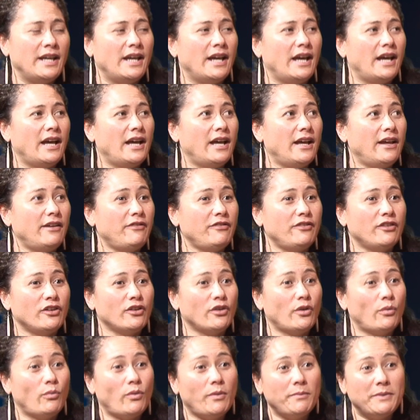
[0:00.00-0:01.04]
If you're a
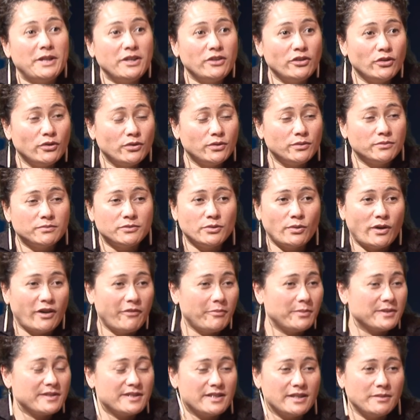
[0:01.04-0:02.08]
woman, you're
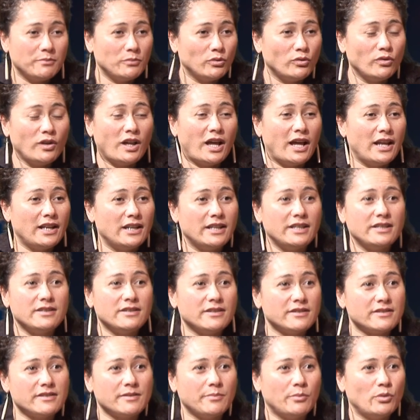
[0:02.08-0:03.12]
12% more likely to
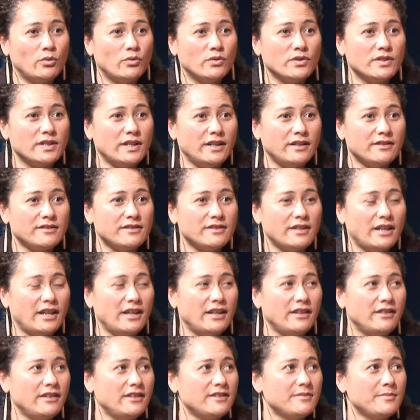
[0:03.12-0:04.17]
support it,
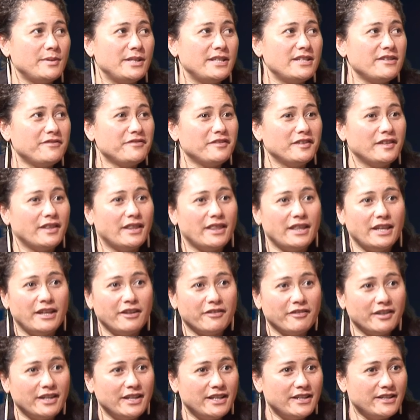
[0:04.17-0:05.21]
and there's been different
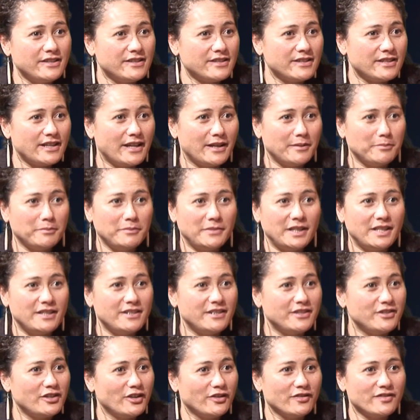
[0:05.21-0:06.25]
theories. Linda
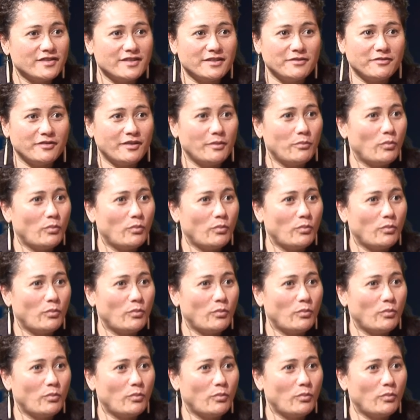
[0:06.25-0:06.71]
Johnson from